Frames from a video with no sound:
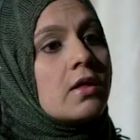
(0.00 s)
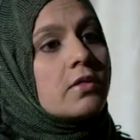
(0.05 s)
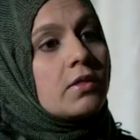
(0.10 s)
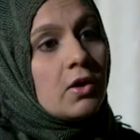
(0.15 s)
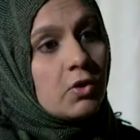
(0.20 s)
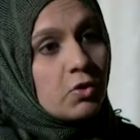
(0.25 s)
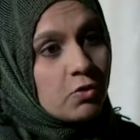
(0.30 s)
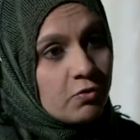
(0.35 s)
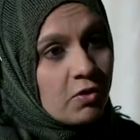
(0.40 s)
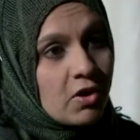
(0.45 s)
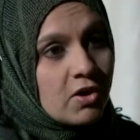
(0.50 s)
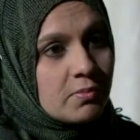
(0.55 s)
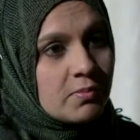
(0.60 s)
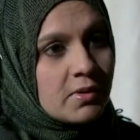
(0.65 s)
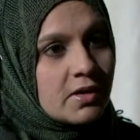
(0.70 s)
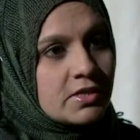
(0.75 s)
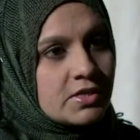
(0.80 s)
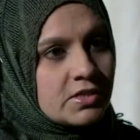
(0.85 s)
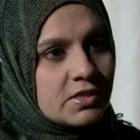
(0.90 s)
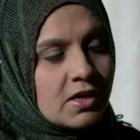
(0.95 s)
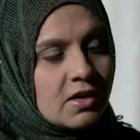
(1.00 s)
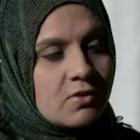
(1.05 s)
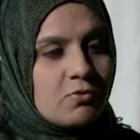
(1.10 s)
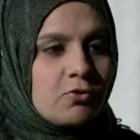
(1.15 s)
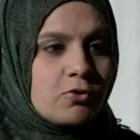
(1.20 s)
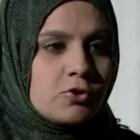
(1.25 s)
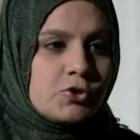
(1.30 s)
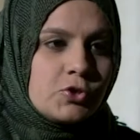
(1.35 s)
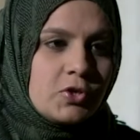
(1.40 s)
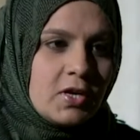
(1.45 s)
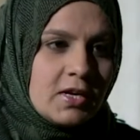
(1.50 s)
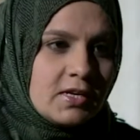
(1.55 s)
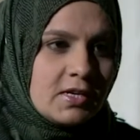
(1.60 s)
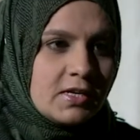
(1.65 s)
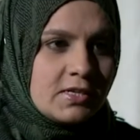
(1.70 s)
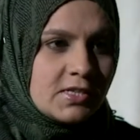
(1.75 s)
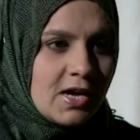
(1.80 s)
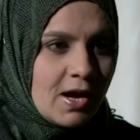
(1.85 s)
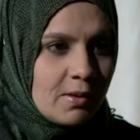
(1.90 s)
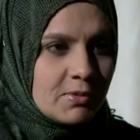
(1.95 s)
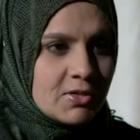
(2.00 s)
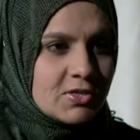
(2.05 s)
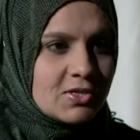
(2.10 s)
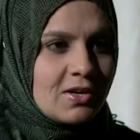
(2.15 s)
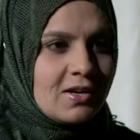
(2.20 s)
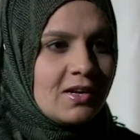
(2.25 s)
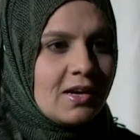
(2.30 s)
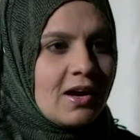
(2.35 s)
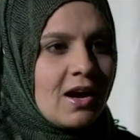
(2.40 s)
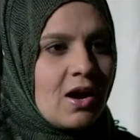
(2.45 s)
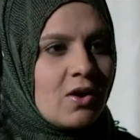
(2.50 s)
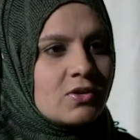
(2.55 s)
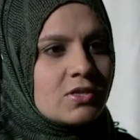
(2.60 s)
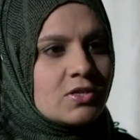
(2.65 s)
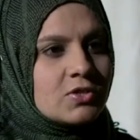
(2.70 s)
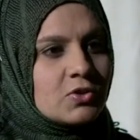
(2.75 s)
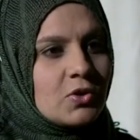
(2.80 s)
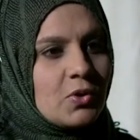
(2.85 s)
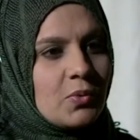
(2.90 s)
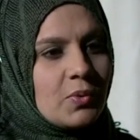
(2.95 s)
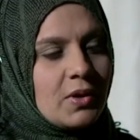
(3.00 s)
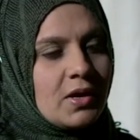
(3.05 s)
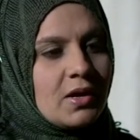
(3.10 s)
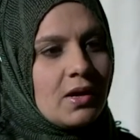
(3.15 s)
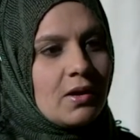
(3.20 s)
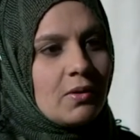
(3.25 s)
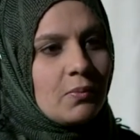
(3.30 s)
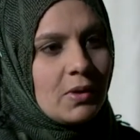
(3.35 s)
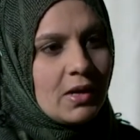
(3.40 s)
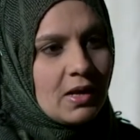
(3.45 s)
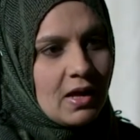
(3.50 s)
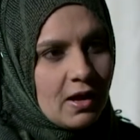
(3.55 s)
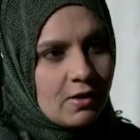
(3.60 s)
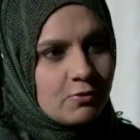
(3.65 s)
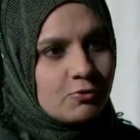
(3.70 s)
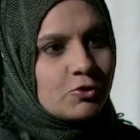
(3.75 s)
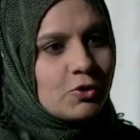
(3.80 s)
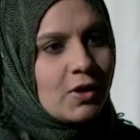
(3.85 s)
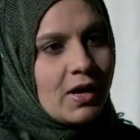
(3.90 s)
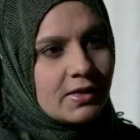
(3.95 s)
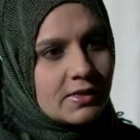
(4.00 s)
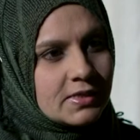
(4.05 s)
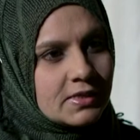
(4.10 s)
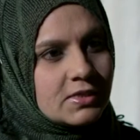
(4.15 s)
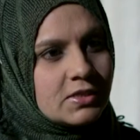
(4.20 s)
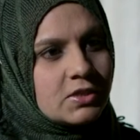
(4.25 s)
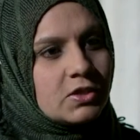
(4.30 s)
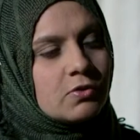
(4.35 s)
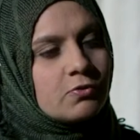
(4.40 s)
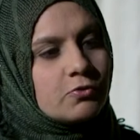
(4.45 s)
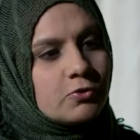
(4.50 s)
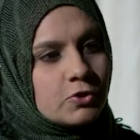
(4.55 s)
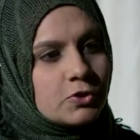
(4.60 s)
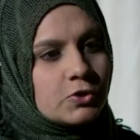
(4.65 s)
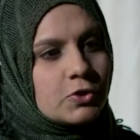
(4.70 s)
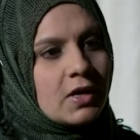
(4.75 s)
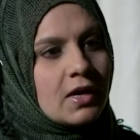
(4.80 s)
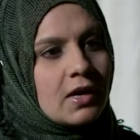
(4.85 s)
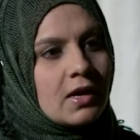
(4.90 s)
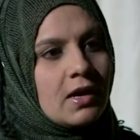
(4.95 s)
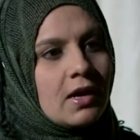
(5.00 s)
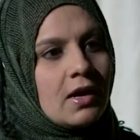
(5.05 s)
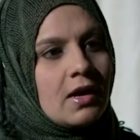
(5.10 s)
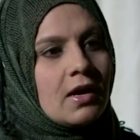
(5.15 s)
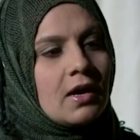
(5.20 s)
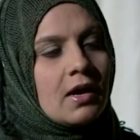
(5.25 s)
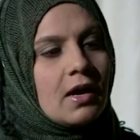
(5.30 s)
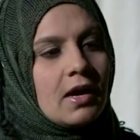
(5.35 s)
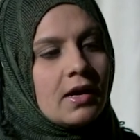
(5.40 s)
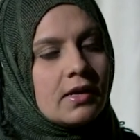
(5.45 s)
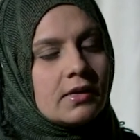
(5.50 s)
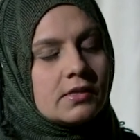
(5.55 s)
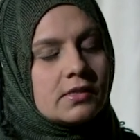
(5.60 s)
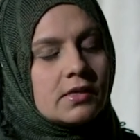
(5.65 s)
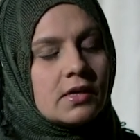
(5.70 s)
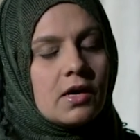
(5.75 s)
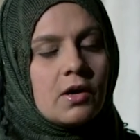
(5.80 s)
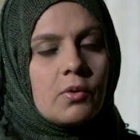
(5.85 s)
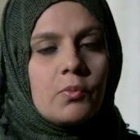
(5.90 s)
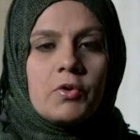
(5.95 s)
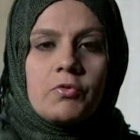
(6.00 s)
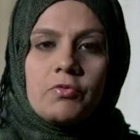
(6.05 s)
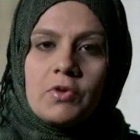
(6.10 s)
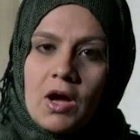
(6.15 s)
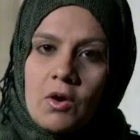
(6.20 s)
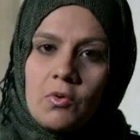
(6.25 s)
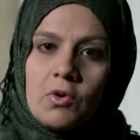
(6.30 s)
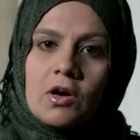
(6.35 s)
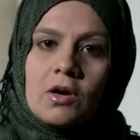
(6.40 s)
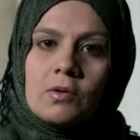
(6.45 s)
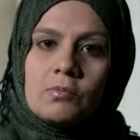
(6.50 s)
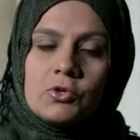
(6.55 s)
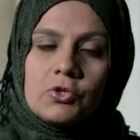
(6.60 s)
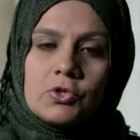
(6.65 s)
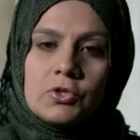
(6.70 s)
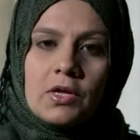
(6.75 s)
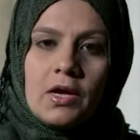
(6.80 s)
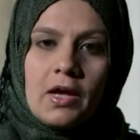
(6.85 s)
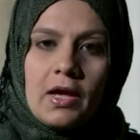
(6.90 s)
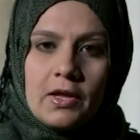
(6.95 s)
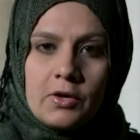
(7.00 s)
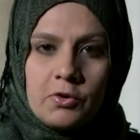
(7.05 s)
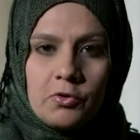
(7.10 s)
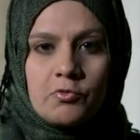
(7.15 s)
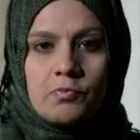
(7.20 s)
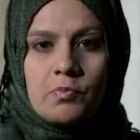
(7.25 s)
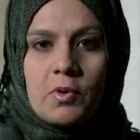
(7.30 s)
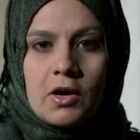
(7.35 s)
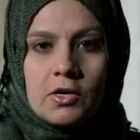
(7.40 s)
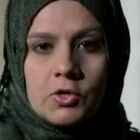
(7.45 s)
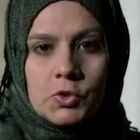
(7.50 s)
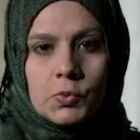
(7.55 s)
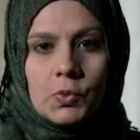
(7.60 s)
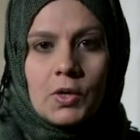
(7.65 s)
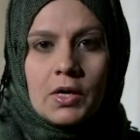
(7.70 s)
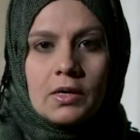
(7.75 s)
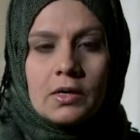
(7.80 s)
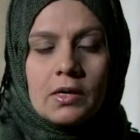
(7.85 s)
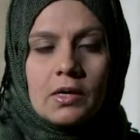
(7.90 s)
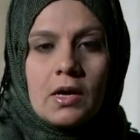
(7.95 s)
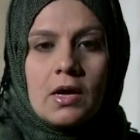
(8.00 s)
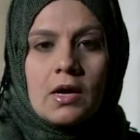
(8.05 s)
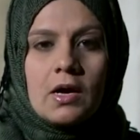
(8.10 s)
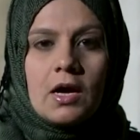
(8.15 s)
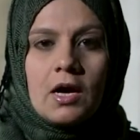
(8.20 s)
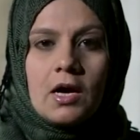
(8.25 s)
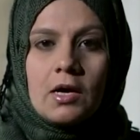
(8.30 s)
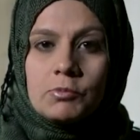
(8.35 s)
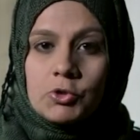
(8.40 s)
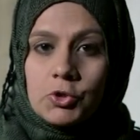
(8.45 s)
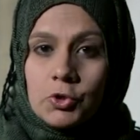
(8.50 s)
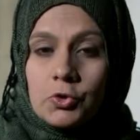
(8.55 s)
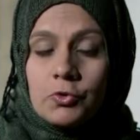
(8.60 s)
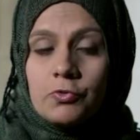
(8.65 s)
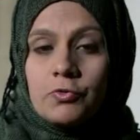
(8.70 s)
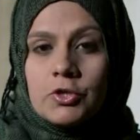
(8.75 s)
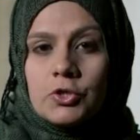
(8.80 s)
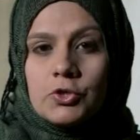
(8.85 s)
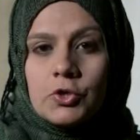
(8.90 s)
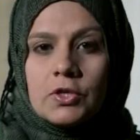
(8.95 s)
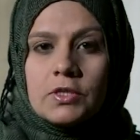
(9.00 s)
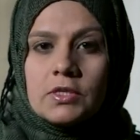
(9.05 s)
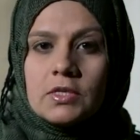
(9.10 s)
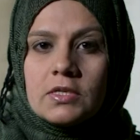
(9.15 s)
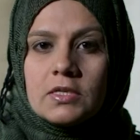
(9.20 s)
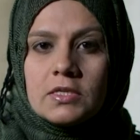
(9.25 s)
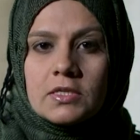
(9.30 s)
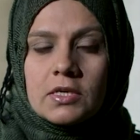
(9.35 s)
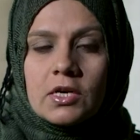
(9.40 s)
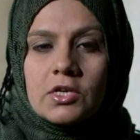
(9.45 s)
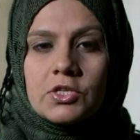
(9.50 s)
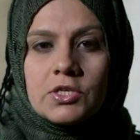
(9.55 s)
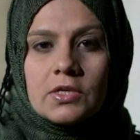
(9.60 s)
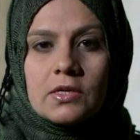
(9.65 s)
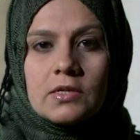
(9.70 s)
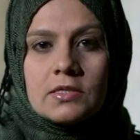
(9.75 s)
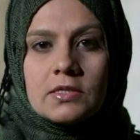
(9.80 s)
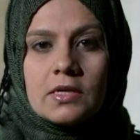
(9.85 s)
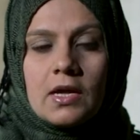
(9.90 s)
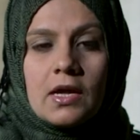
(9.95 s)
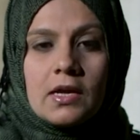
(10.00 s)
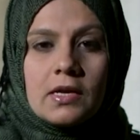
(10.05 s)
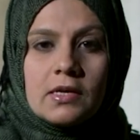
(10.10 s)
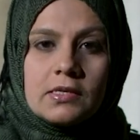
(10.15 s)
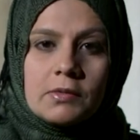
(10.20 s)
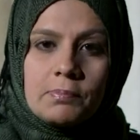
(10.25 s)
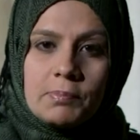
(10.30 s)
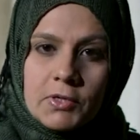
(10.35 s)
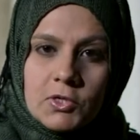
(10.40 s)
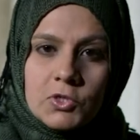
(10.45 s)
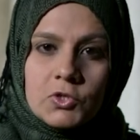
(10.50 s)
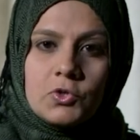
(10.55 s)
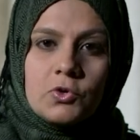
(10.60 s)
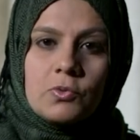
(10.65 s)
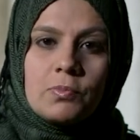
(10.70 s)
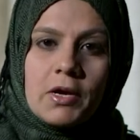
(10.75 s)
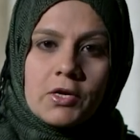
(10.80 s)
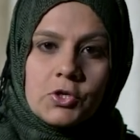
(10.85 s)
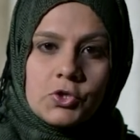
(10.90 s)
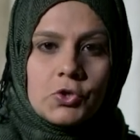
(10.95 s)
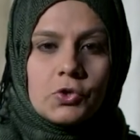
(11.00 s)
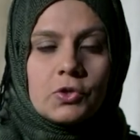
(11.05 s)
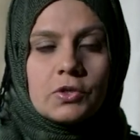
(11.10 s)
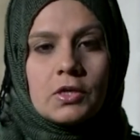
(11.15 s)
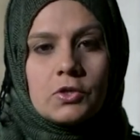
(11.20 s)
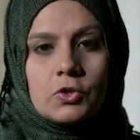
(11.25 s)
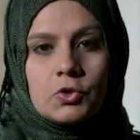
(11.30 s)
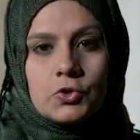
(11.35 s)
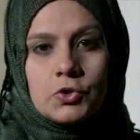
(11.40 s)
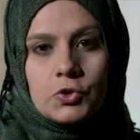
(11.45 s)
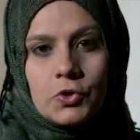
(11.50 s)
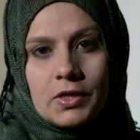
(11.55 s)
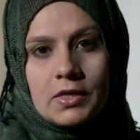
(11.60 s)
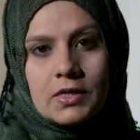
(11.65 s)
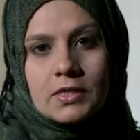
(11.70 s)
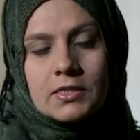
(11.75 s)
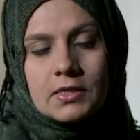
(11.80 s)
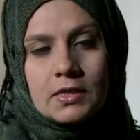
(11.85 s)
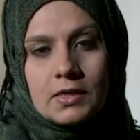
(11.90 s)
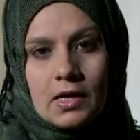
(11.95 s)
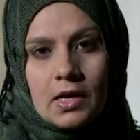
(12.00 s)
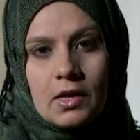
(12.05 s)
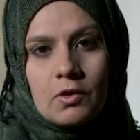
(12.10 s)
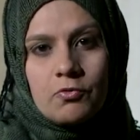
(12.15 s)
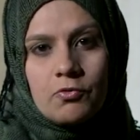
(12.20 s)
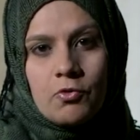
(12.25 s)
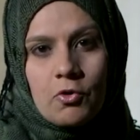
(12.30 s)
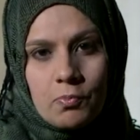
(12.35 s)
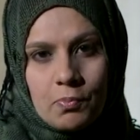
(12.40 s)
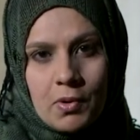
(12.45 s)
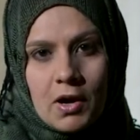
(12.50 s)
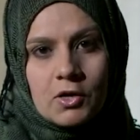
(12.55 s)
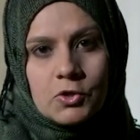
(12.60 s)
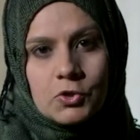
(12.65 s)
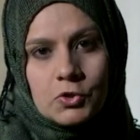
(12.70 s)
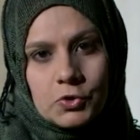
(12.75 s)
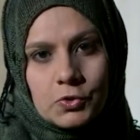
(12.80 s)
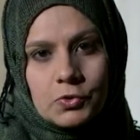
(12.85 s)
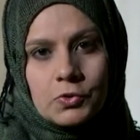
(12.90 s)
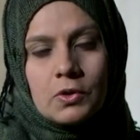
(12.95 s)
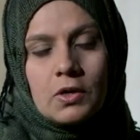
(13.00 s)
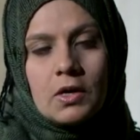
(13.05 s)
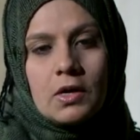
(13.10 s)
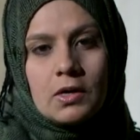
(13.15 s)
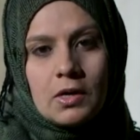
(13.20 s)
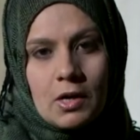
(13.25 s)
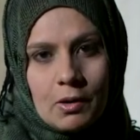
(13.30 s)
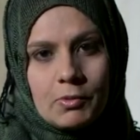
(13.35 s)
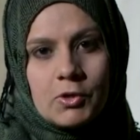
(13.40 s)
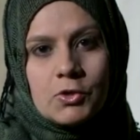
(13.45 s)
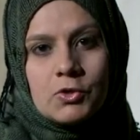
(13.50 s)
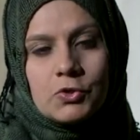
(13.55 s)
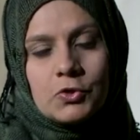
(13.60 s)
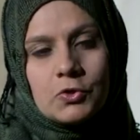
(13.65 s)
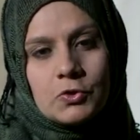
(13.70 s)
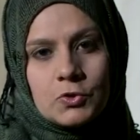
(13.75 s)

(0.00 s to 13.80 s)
Thank you very much. Unfortunately, time is running out, so we will have to end it here for today. And we've now come to the end of part 1. I'm sure you've enjoyed the discussions, and please do make sure that you join us again for part 2, coming to you